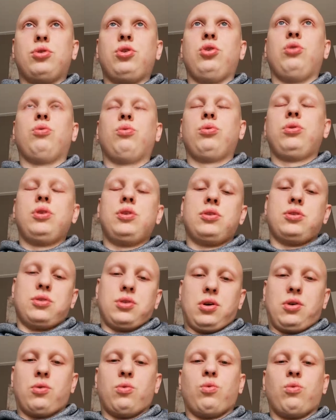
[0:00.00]
You wouldn't
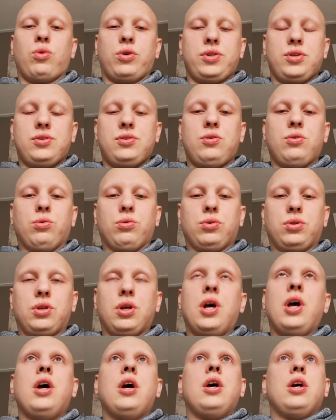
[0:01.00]
know what is good
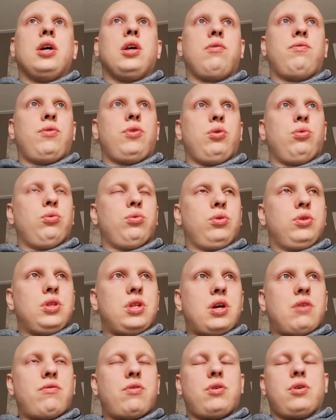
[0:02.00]
if you would
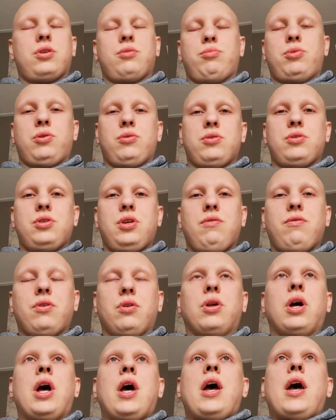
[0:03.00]
never experience
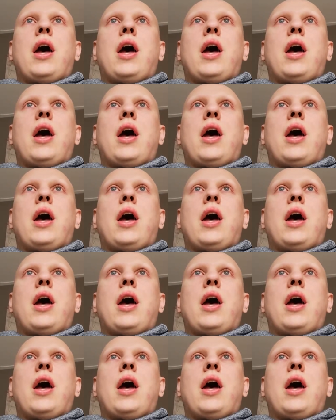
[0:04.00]
evil,